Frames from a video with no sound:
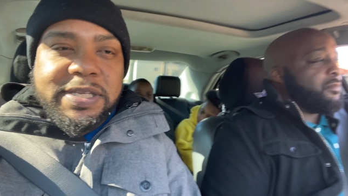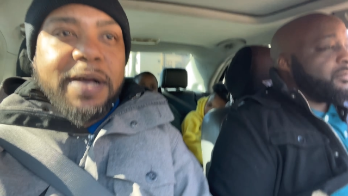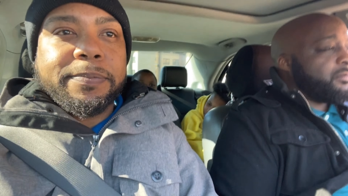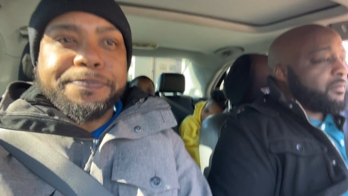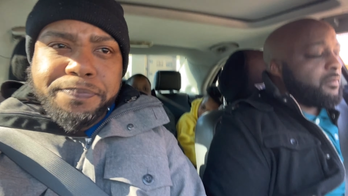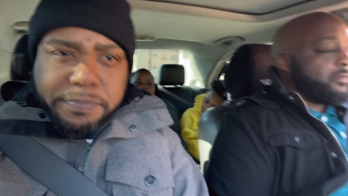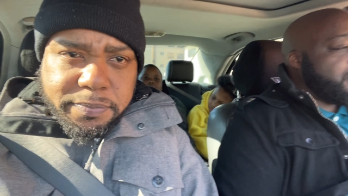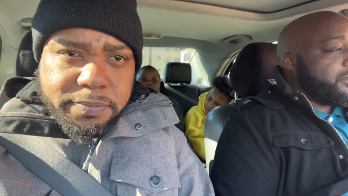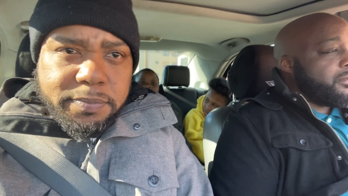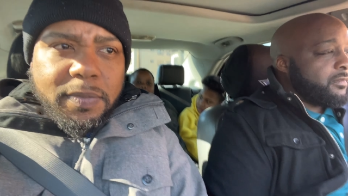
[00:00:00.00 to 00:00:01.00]
Speaker 1: up.
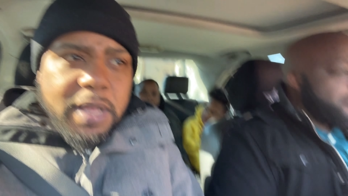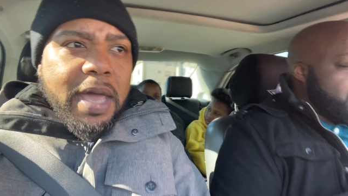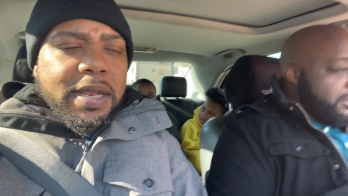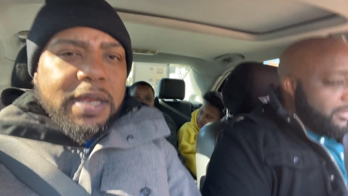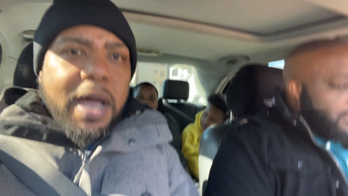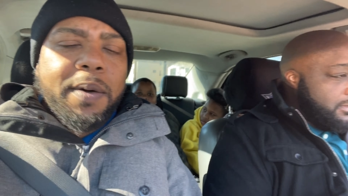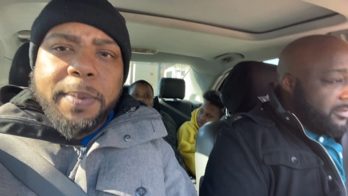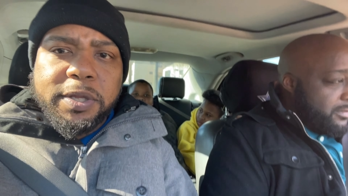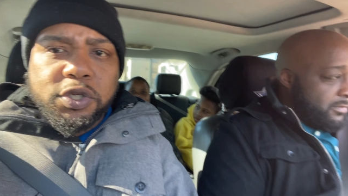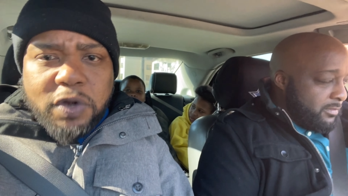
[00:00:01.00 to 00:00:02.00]
And uh,
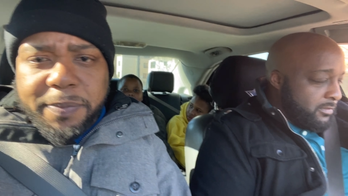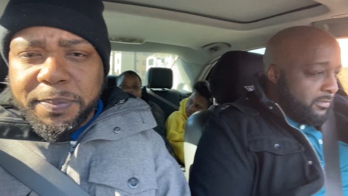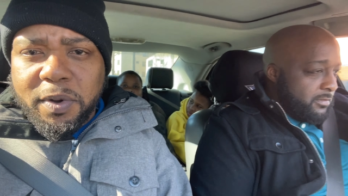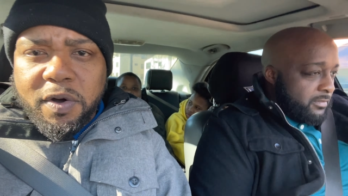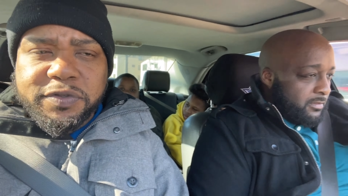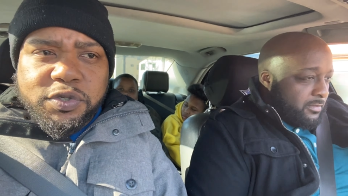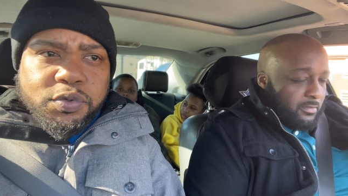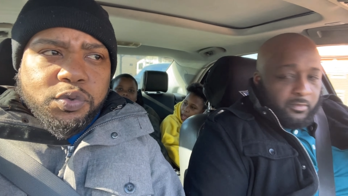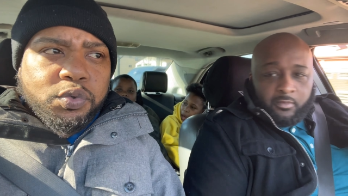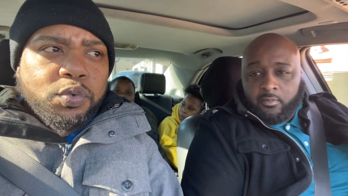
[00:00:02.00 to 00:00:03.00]
we're about to drop them off
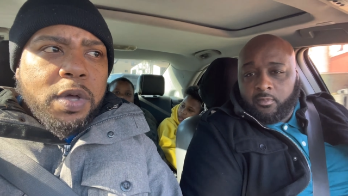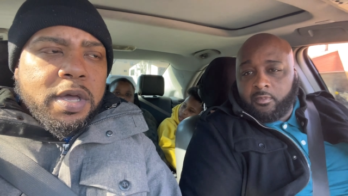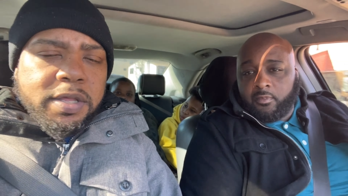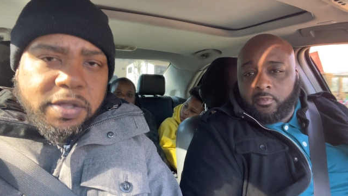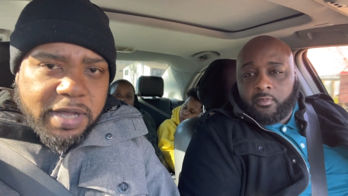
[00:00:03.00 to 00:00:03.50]
to their